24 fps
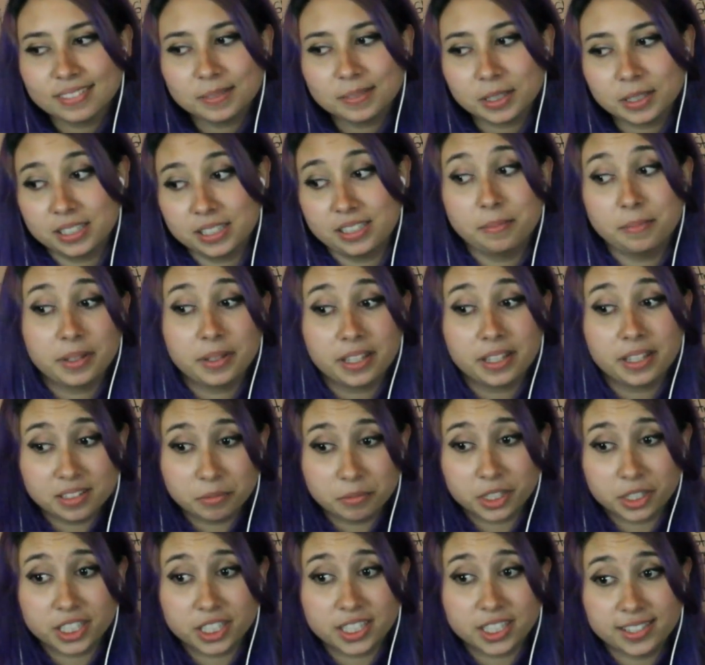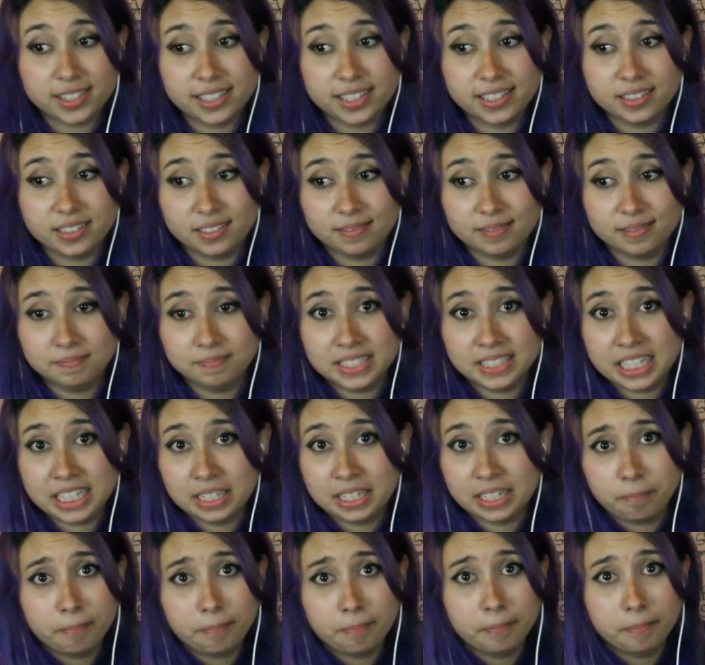because I'm guessing we're gonna send
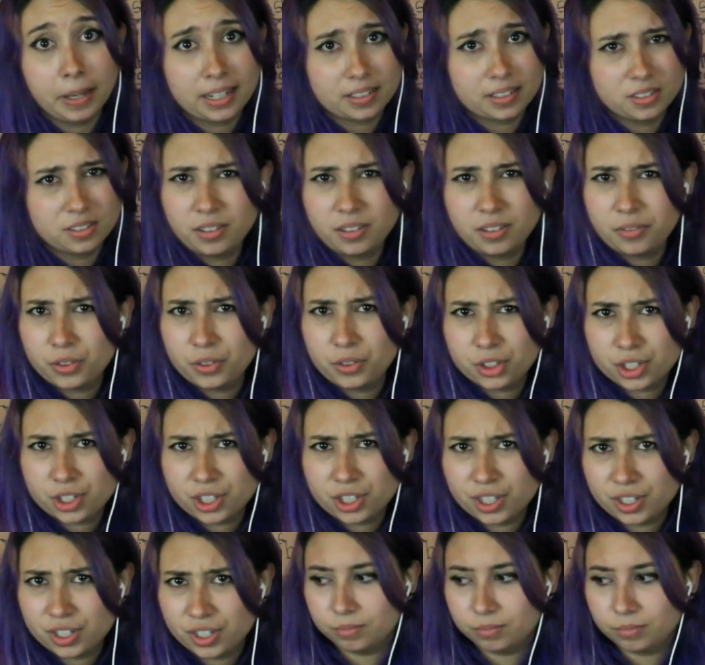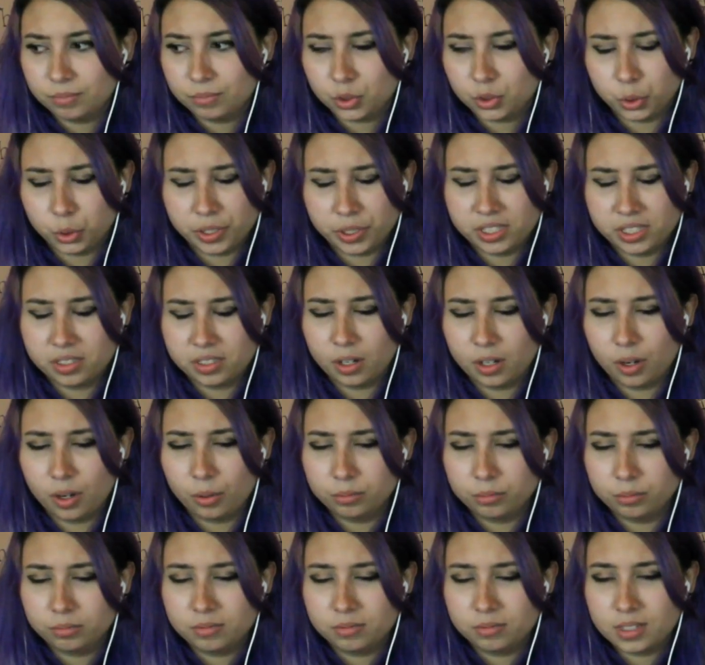Deke back to the future to his
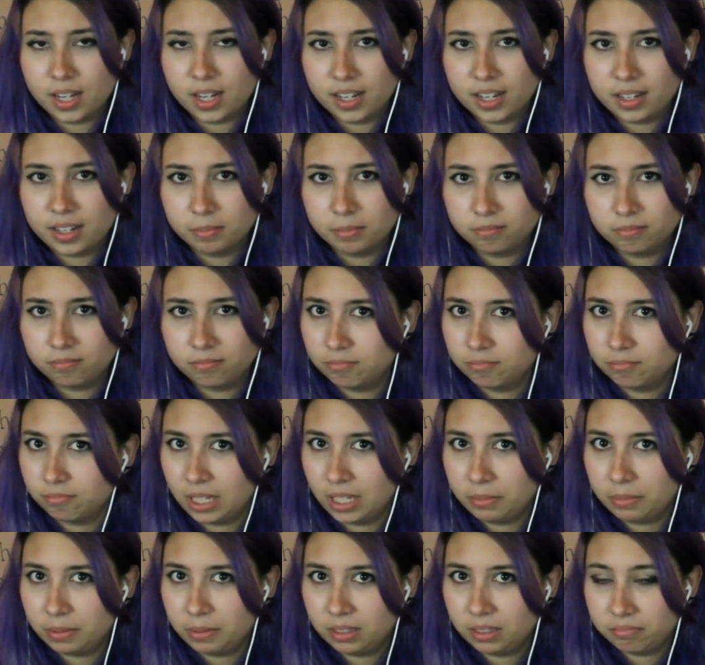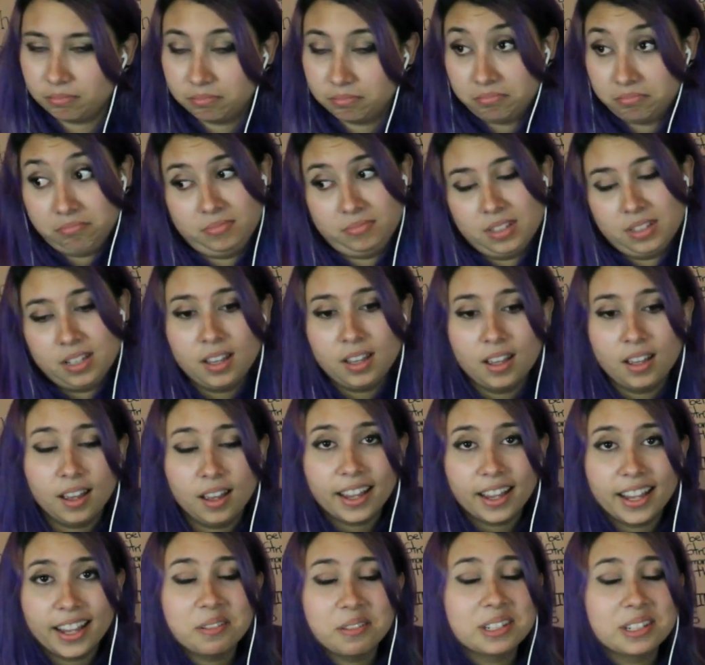own time, maybe.
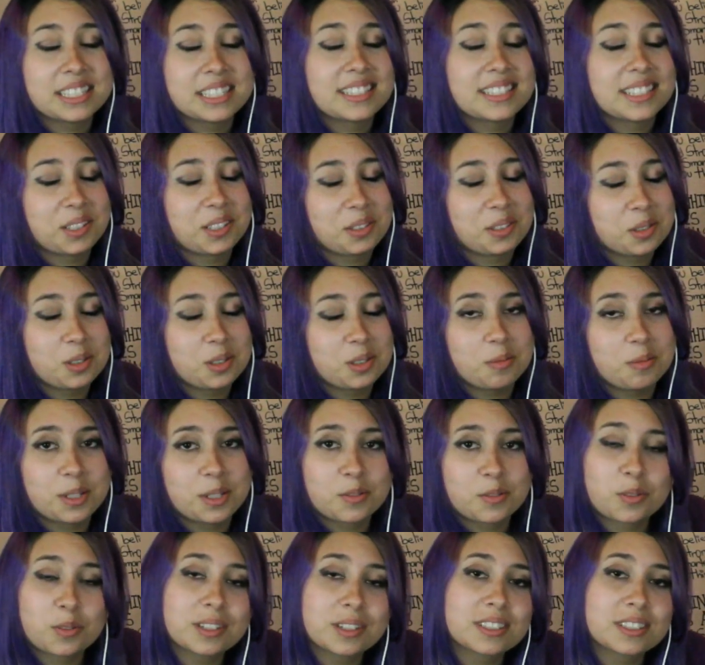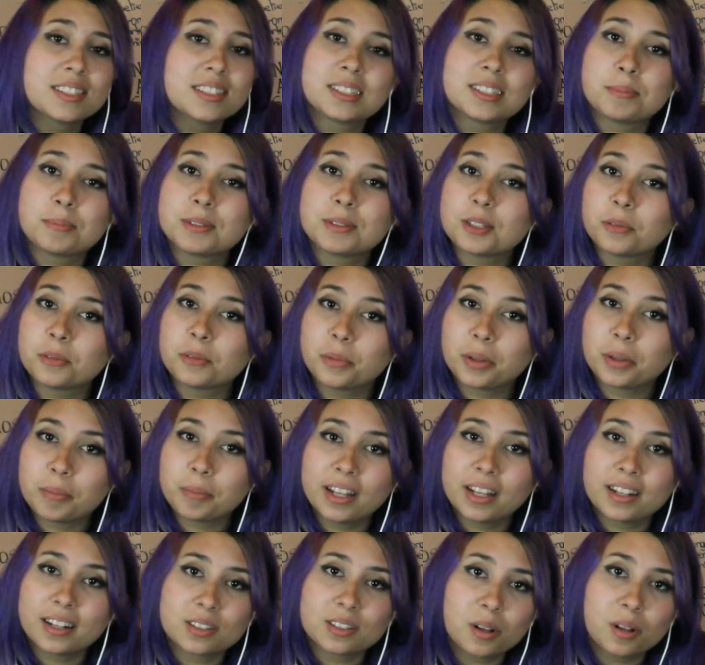Anyways, thank you so much for watching this episode with me,
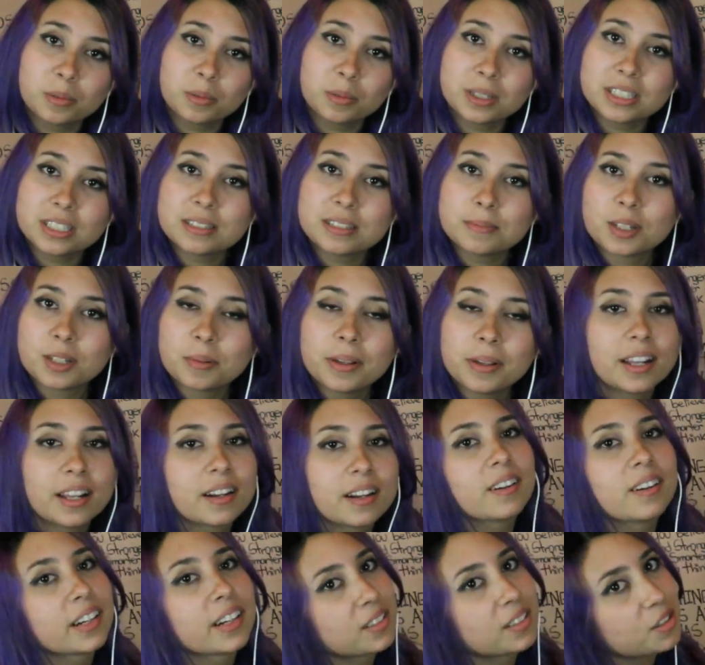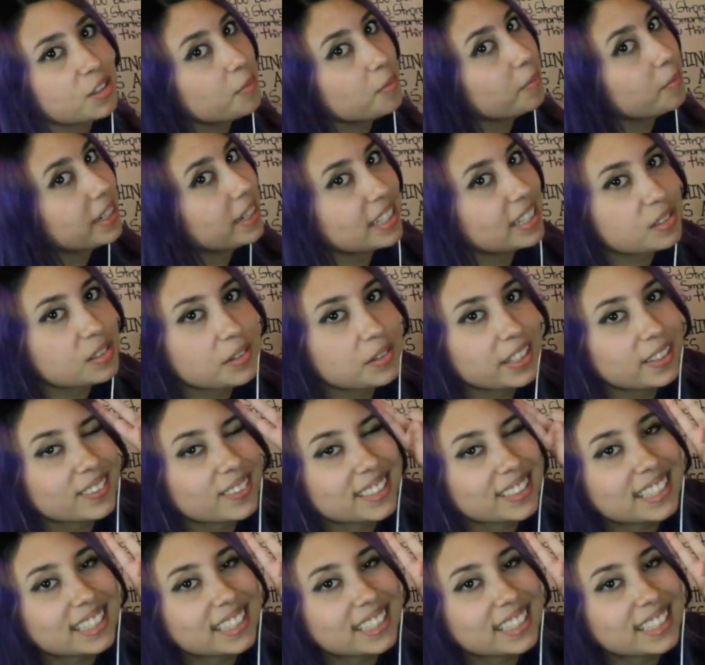and as always, I'm Sora Miyano, and I'll see you in my next video.